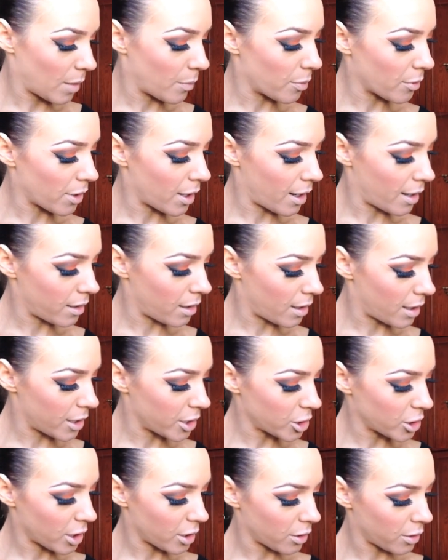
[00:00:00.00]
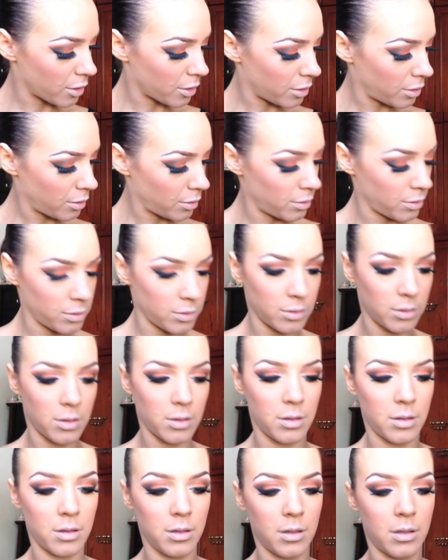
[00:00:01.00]
brown eyeshadow.
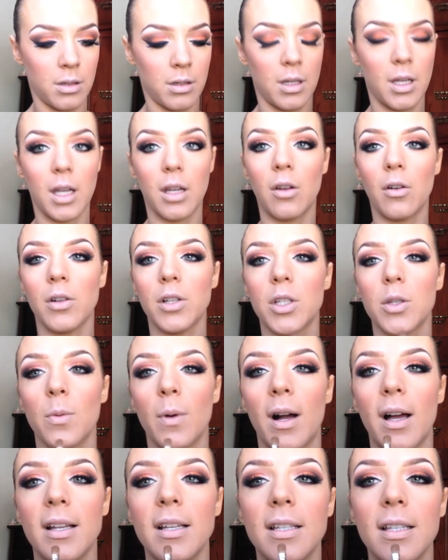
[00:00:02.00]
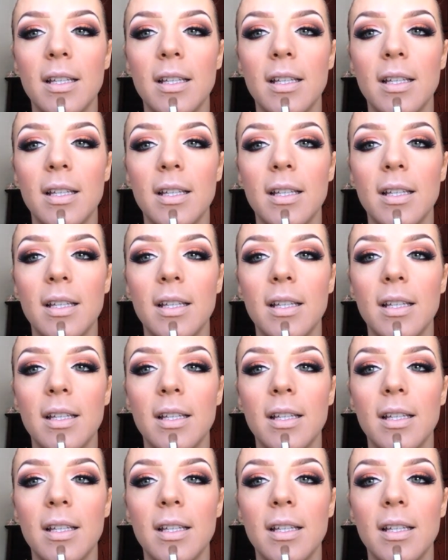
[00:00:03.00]
And contour under